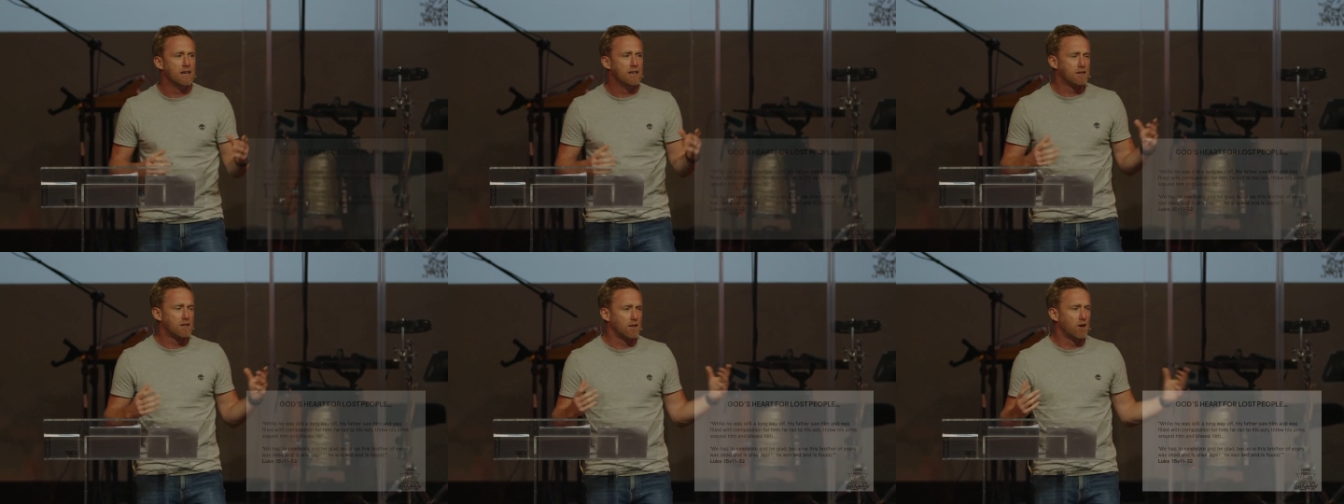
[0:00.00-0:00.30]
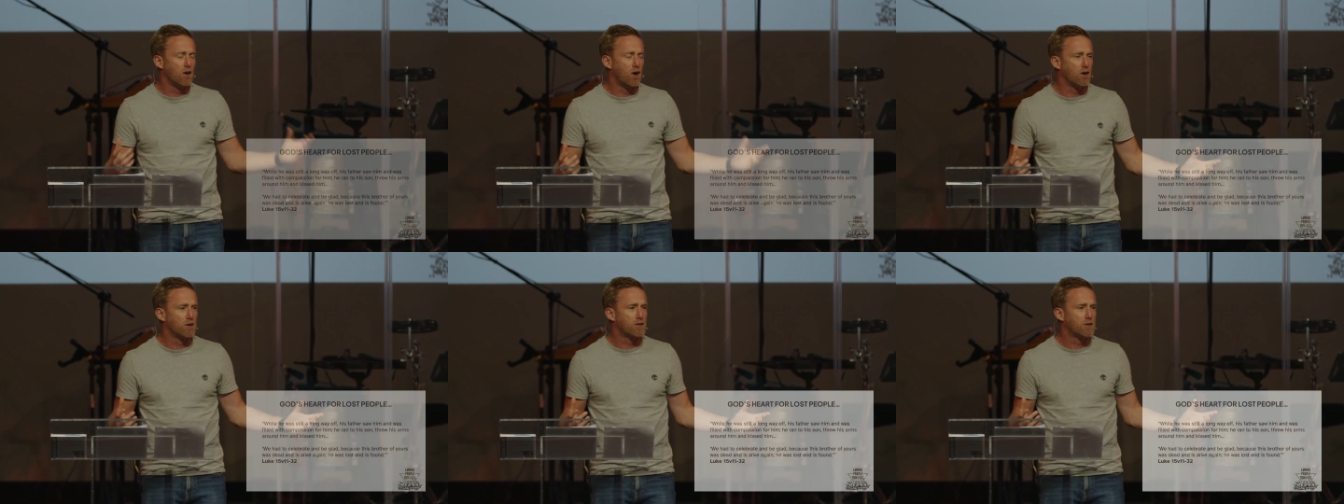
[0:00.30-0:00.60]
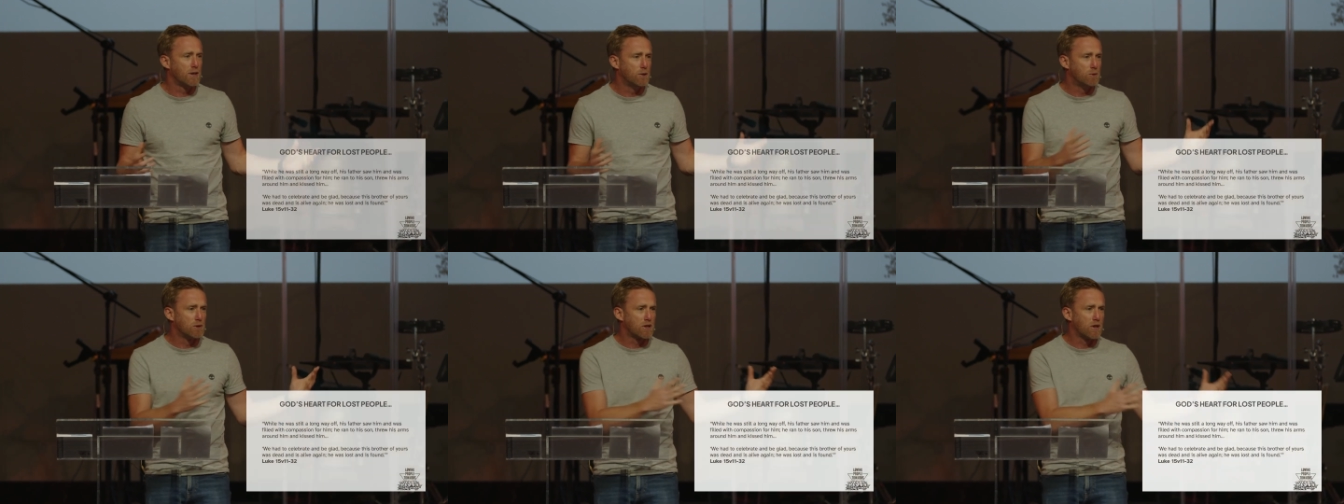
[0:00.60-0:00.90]
He is
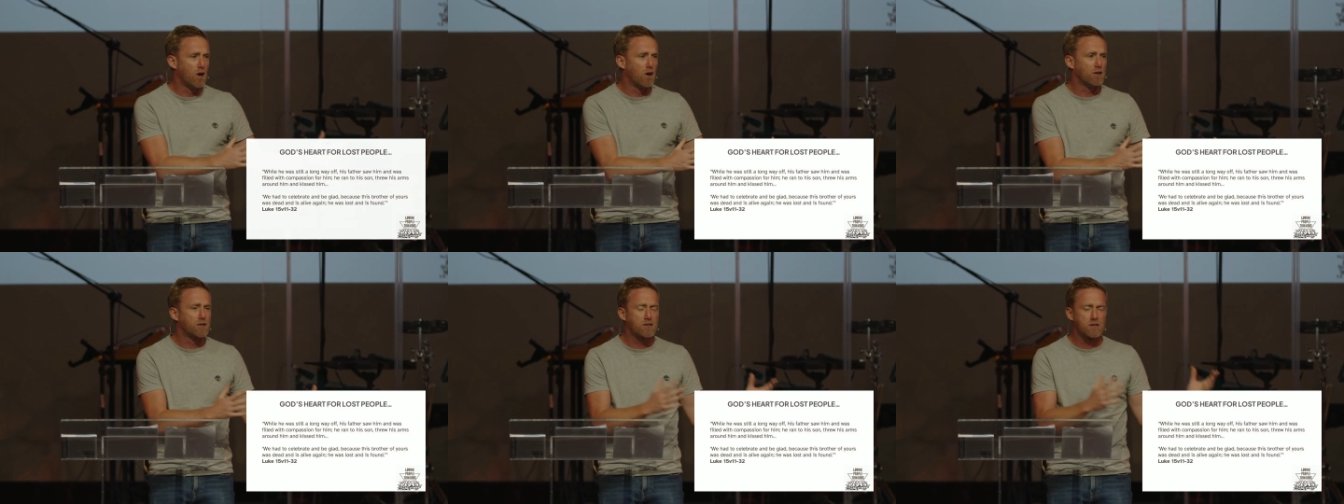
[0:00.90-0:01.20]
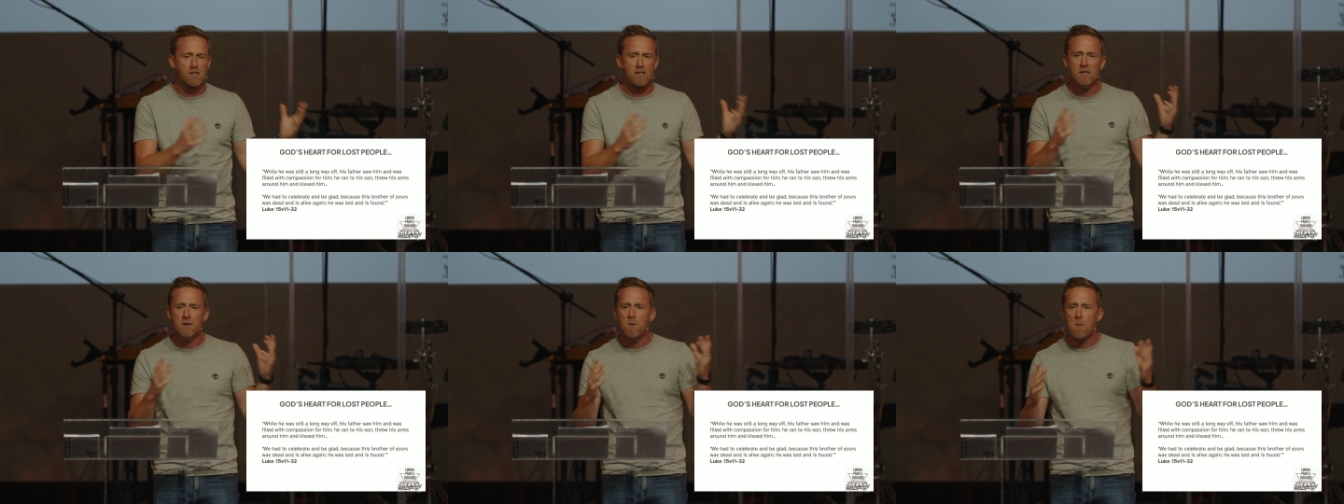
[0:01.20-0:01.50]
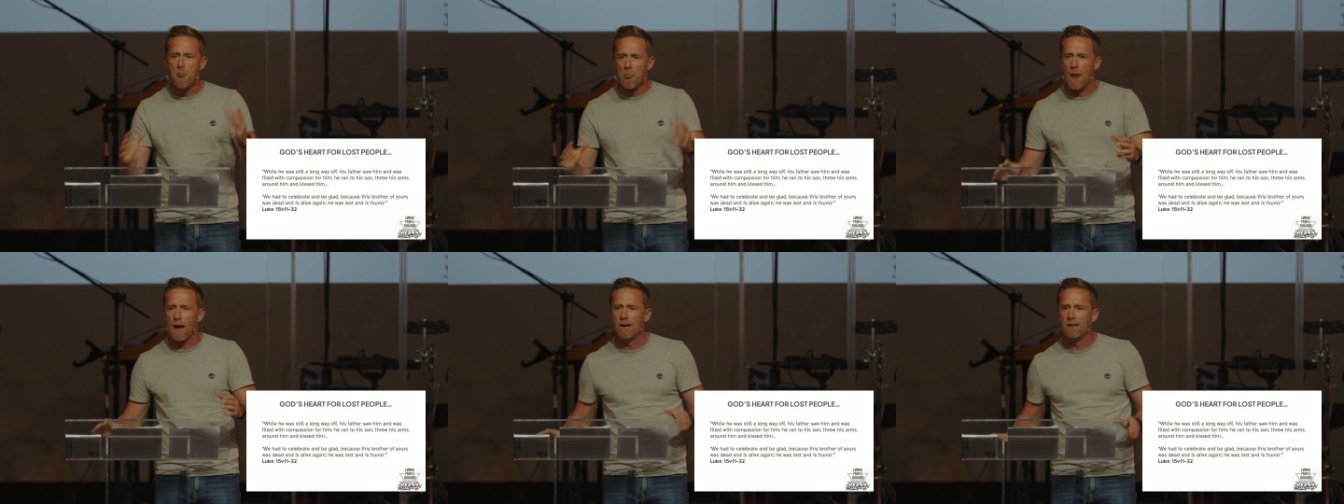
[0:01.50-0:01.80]
lost. He was lost
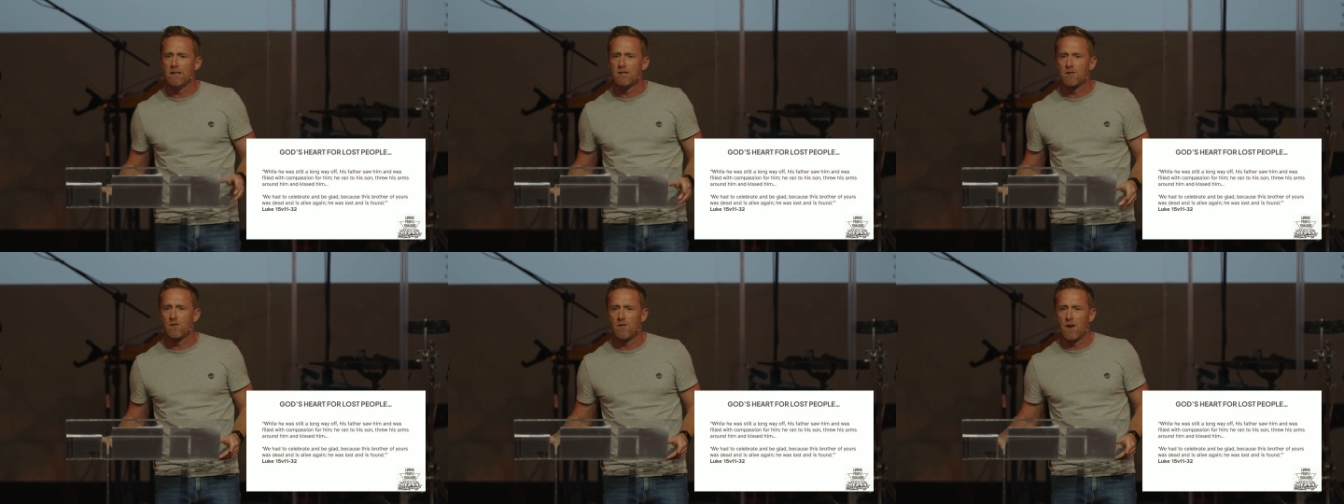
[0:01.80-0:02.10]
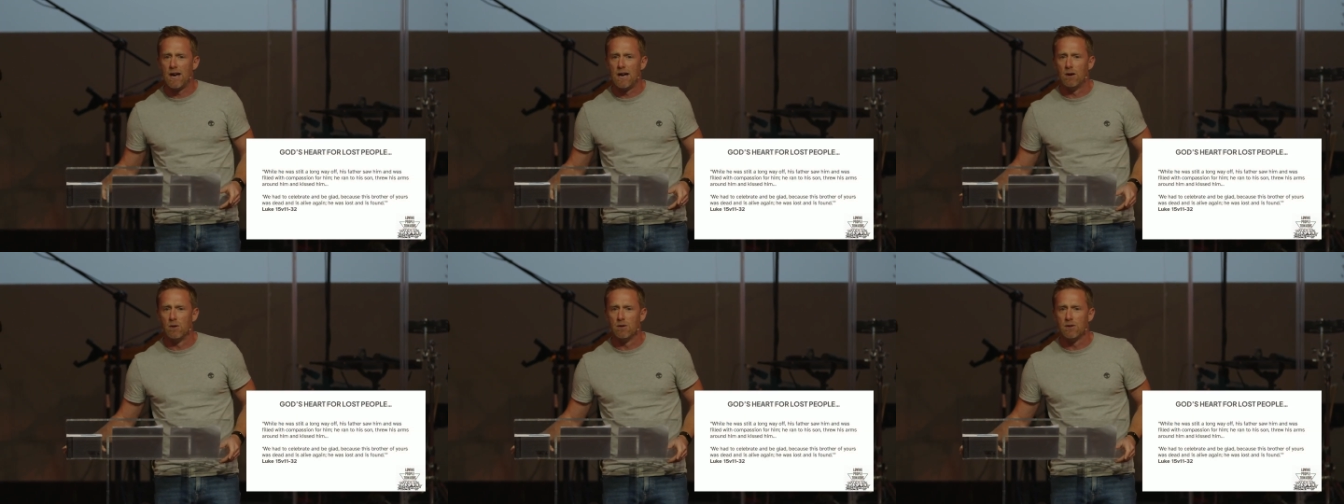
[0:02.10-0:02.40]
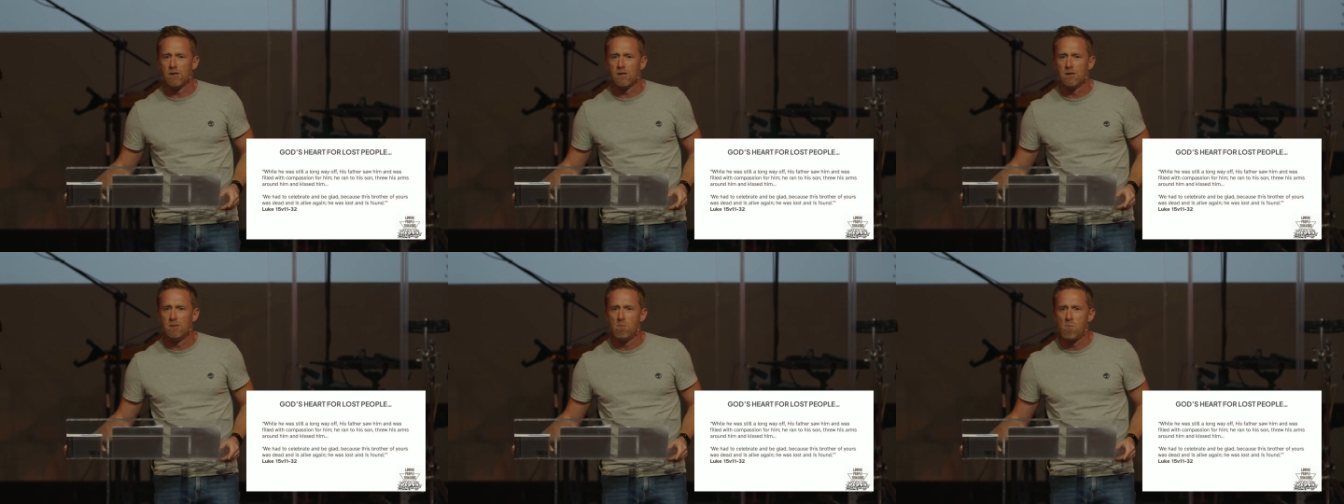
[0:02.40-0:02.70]
and is
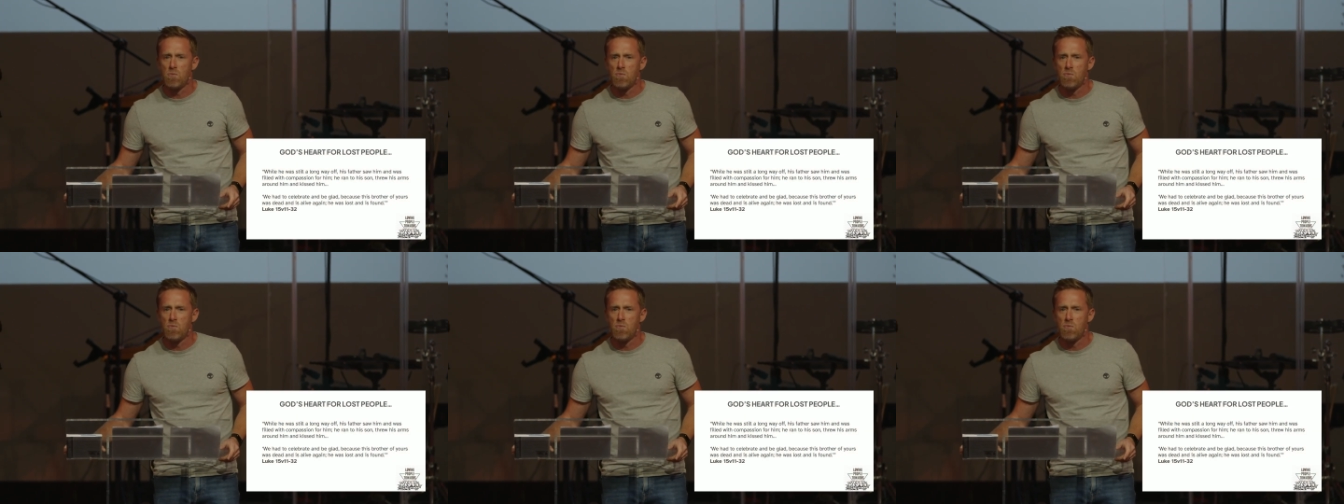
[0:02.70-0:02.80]
found.